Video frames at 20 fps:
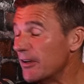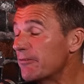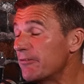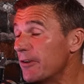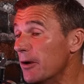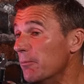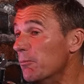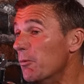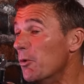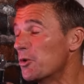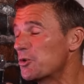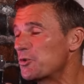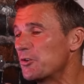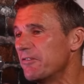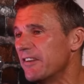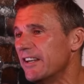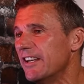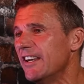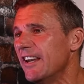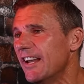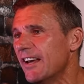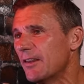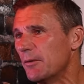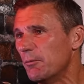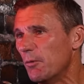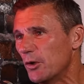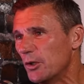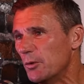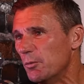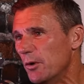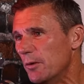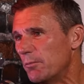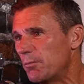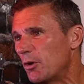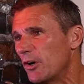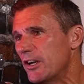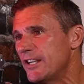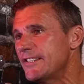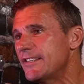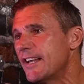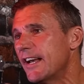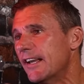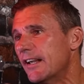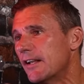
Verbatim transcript: if not more driven now than what you were pre-sale.